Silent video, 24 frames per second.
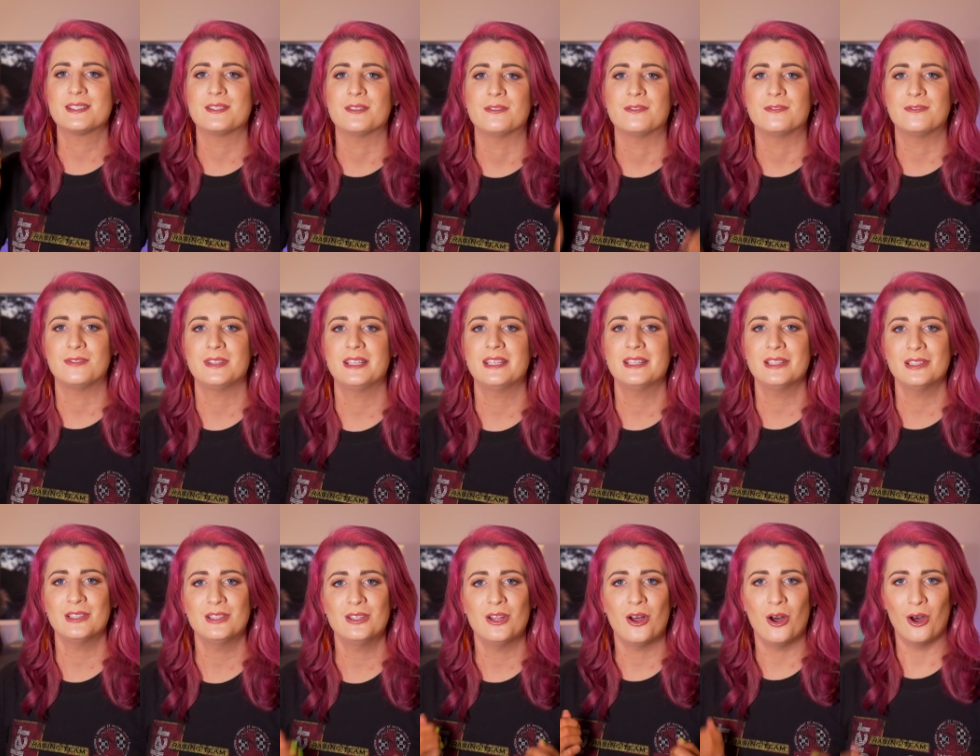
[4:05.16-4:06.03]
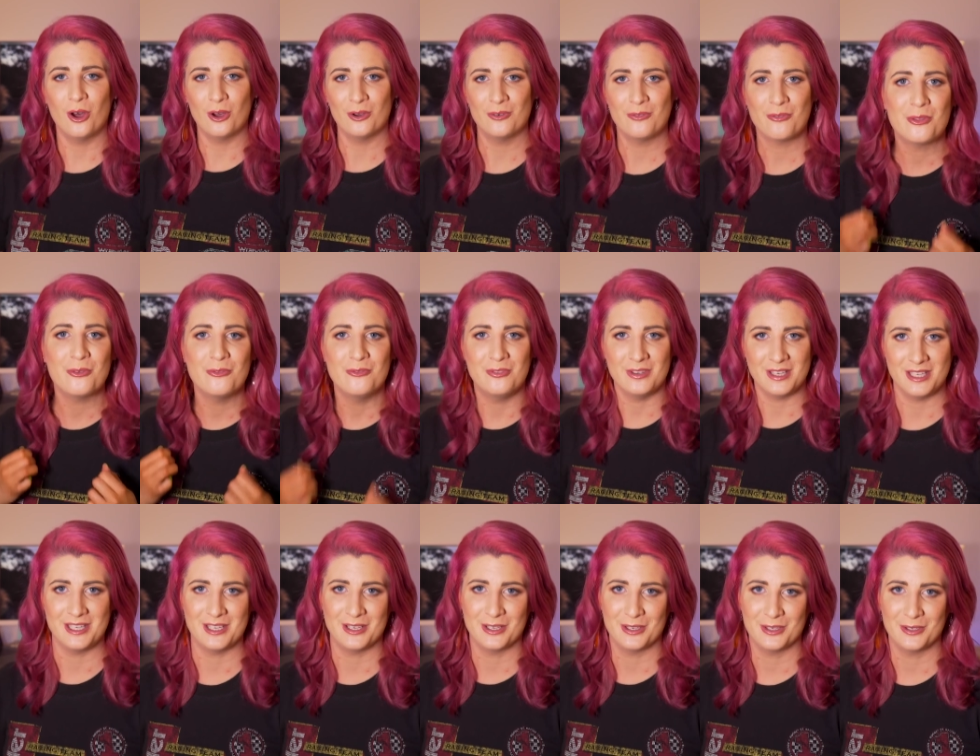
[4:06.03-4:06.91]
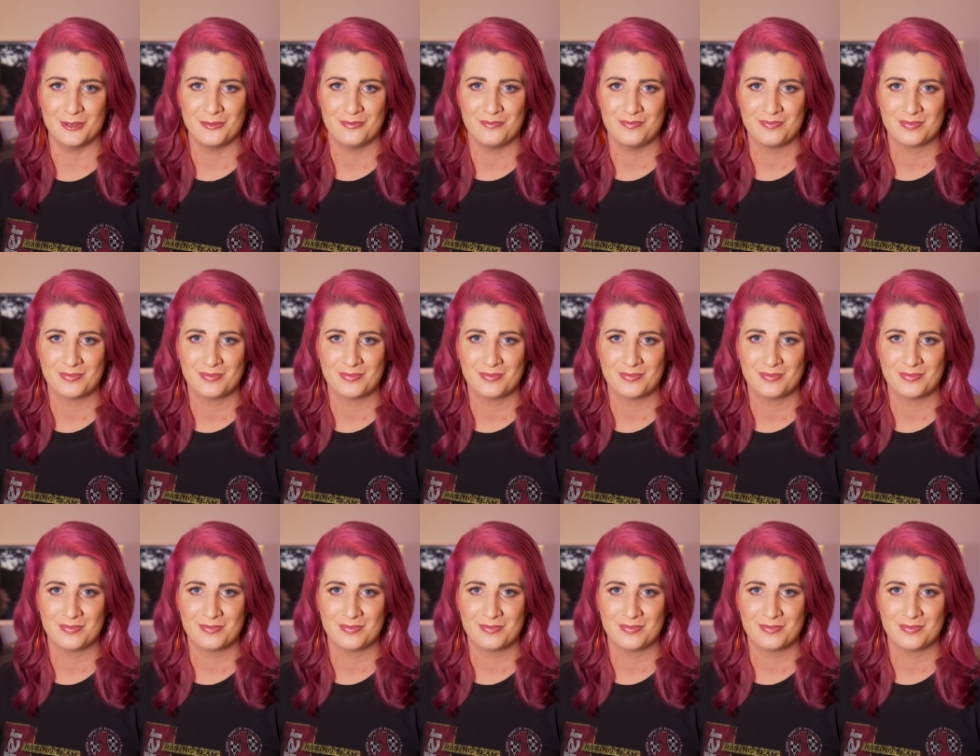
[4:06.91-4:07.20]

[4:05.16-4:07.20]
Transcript: the feel of the video.